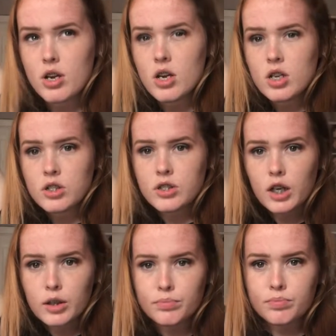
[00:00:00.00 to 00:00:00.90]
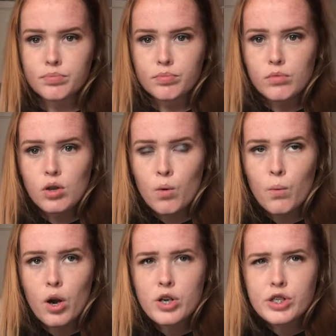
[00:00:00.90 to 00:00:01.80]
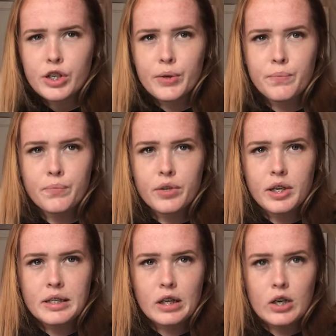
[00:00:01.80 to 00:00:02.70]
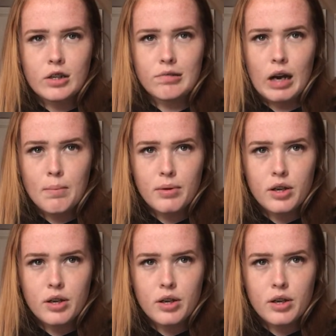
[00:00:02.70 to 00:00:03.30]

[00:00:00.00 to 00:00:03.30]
So what I do is I grab